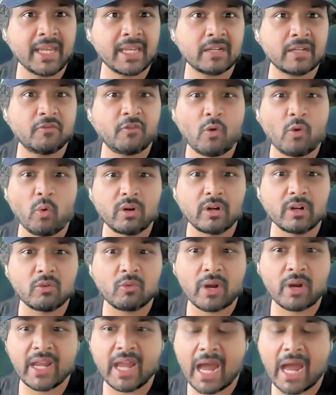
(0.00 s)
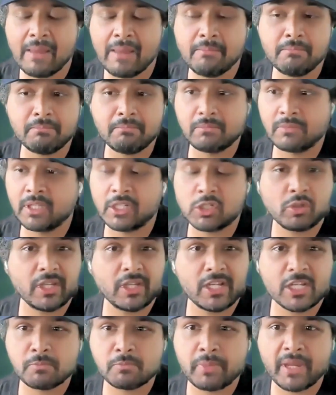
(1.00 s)
paying it forward, right? I'm
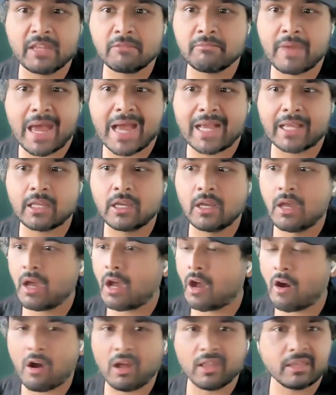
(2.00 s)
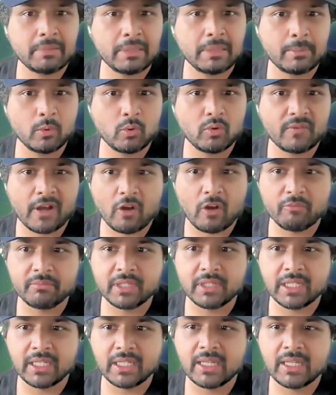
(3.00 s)
literally just paying back all the people who've
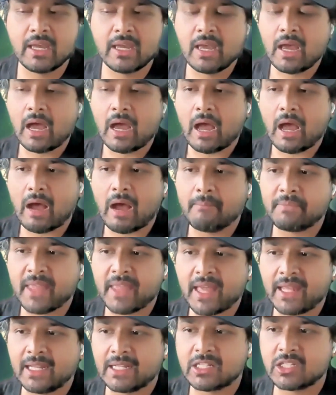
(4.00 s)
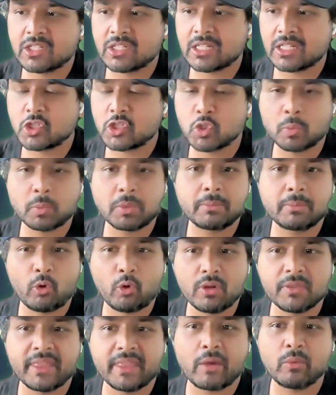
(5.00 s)
helped me. And it's super
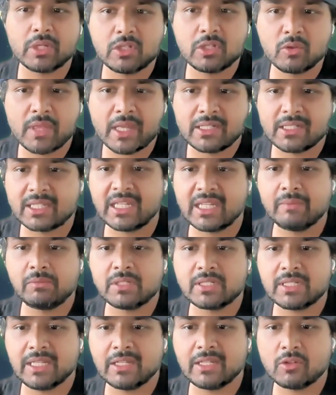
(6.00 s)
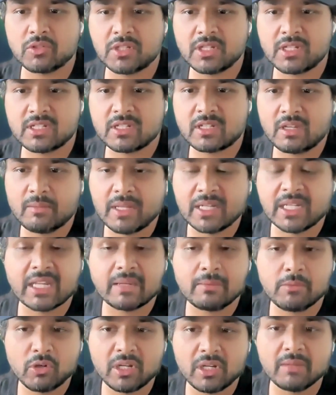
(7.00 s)
important that we do that to keep this ecosystem
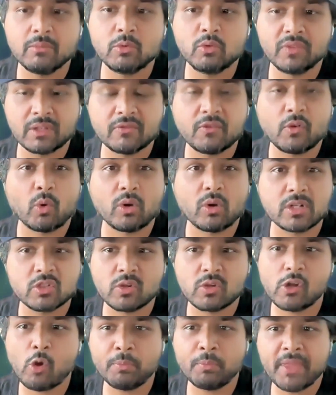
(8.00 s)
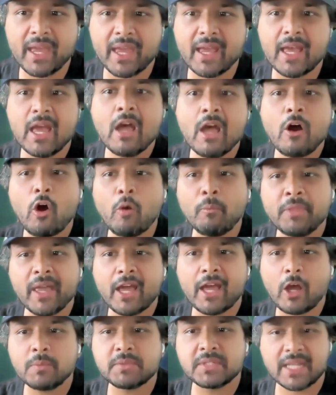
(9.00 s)
and community moving forward. So I hope
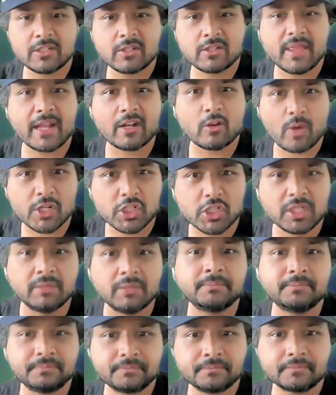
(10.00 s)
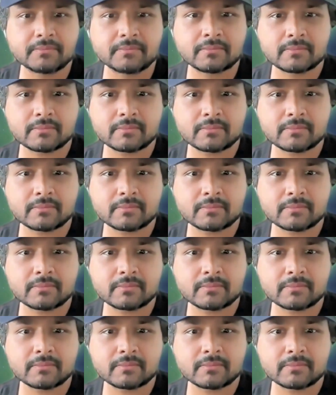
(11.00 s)
that helps answer that question.